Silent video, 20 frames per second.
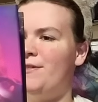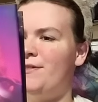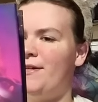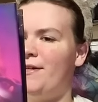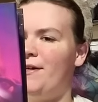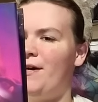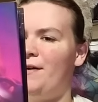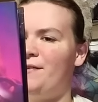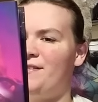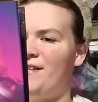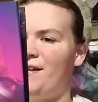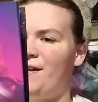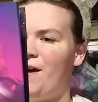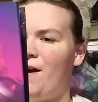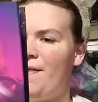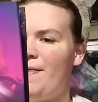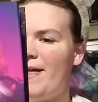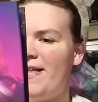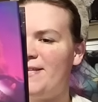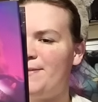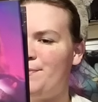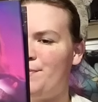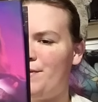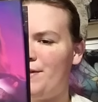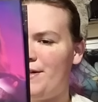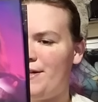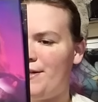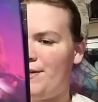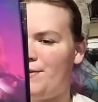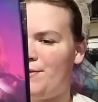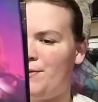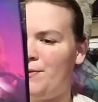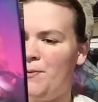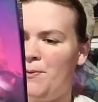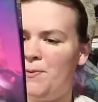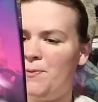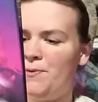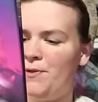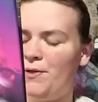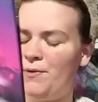So I was like, oh, that's pretty
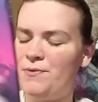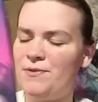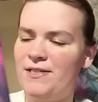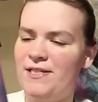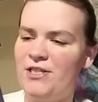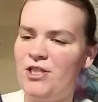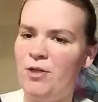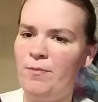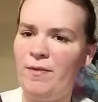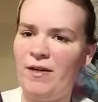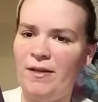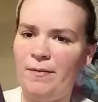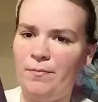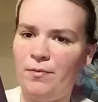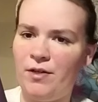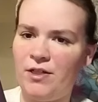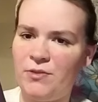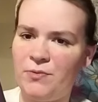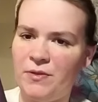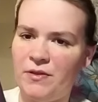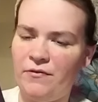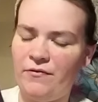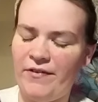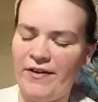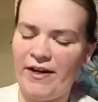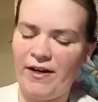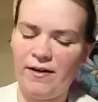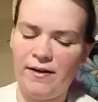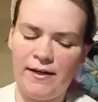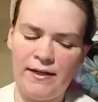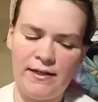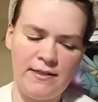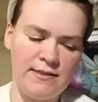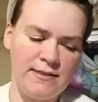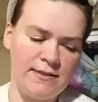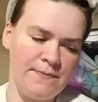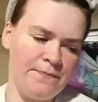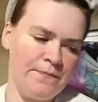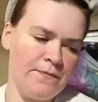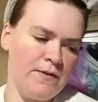cool. You don't see too many books with fairies
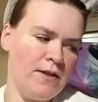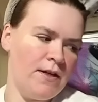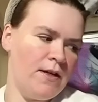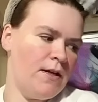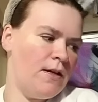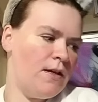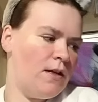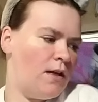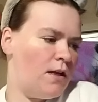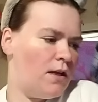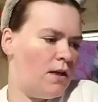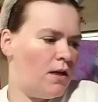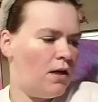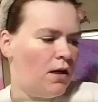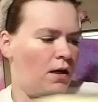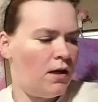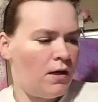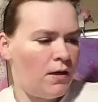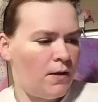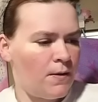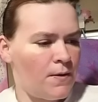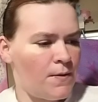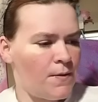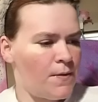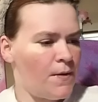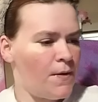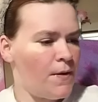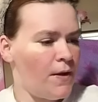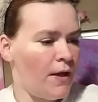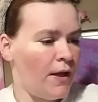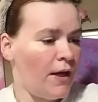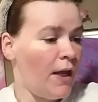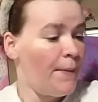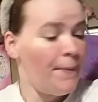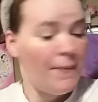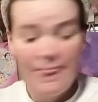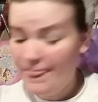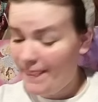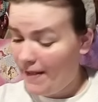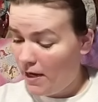uh, in, uh,
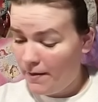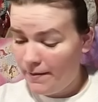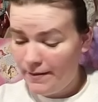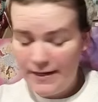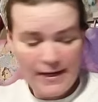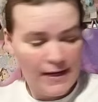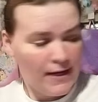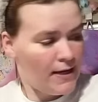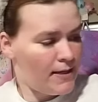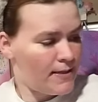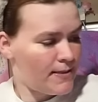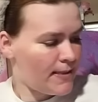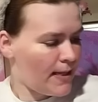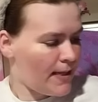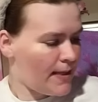nowadays.